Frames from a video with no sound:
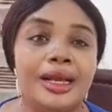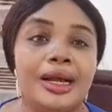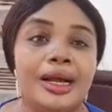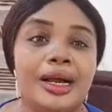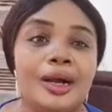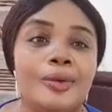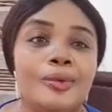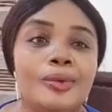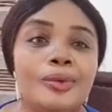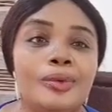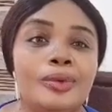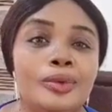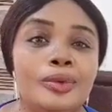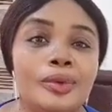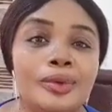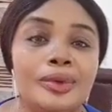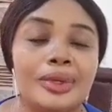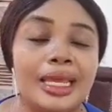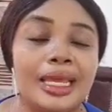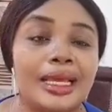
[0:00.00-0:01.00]
I will
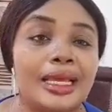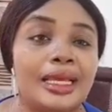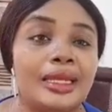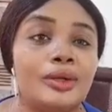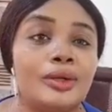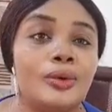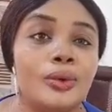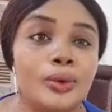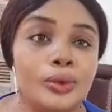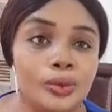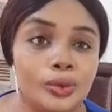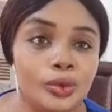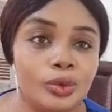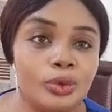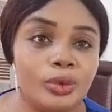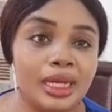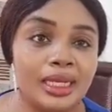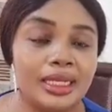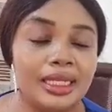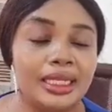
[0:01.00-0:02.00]
look like an old
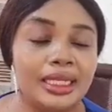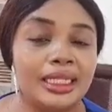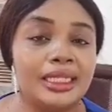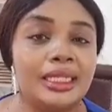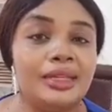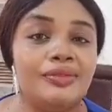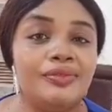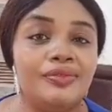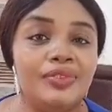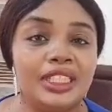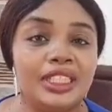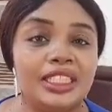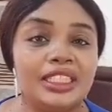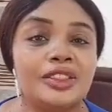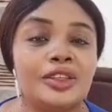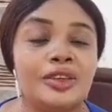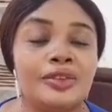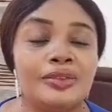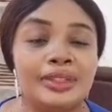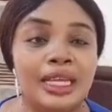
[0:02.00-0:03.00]
woman in the face
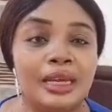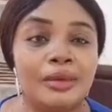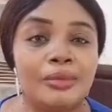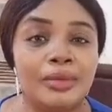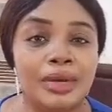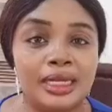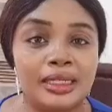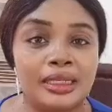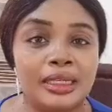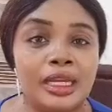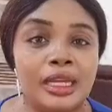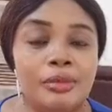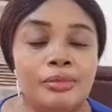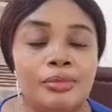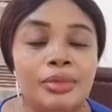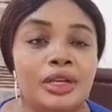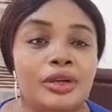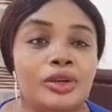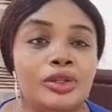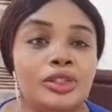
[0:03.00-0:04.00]
of that man
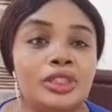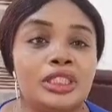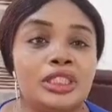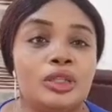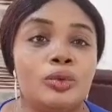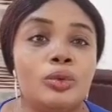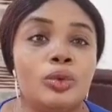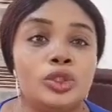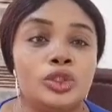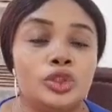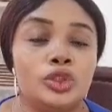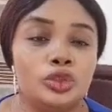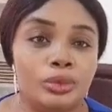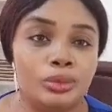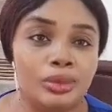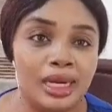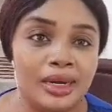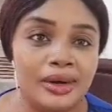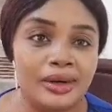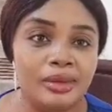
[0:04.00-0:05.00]
because he wants to
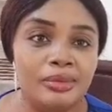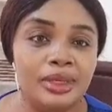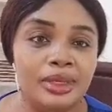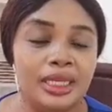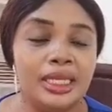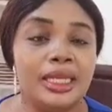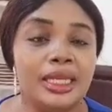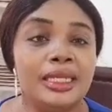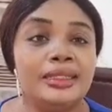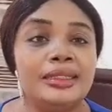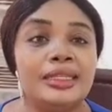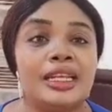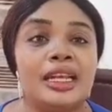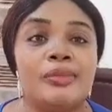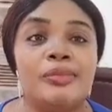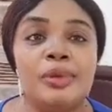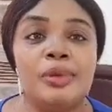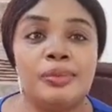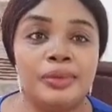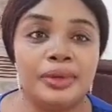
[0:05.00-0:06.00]
marry me. There are
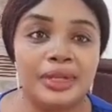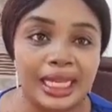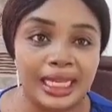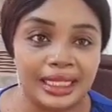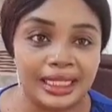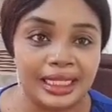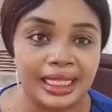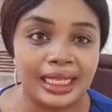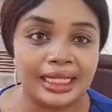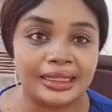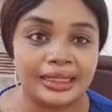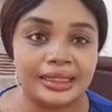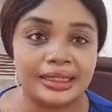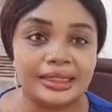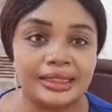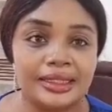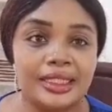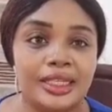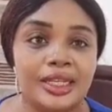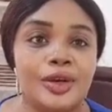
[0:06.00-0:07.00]
people like that.
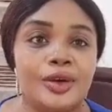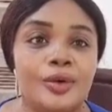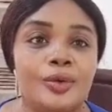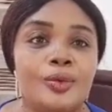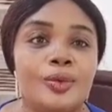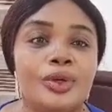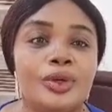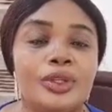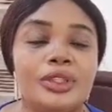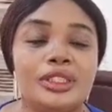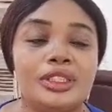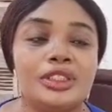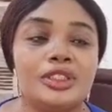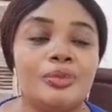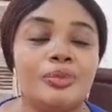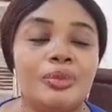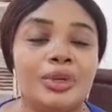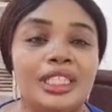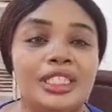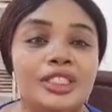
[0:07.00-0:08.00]
Once
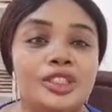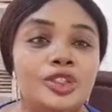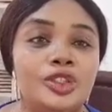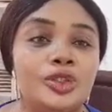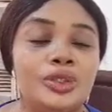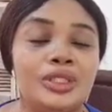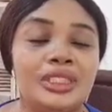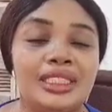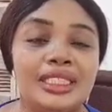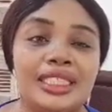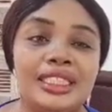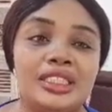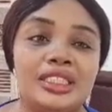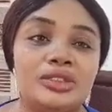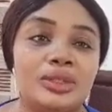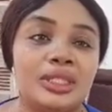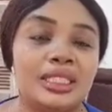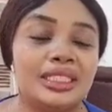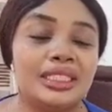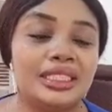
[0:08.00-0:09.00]
somebody shows
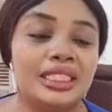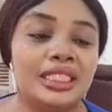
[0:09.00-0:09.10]
interest